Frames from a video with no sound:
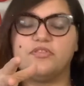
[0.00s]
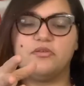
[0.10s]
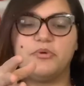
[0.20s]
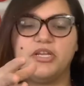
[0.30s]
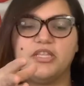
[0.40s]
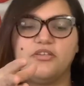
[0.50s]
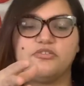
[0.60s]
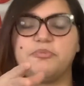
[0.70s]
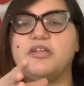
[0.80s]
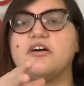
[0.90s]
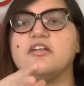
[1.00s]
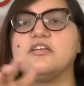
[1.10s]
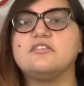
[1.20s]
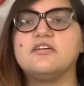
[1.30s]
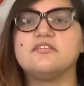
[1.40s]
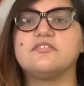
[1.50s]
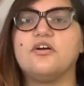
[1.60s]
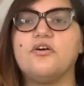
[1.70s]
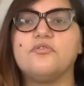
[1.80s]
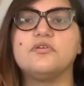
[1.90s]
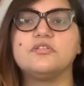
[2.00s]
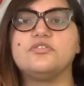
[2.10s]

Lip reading: the money that you spend on it does go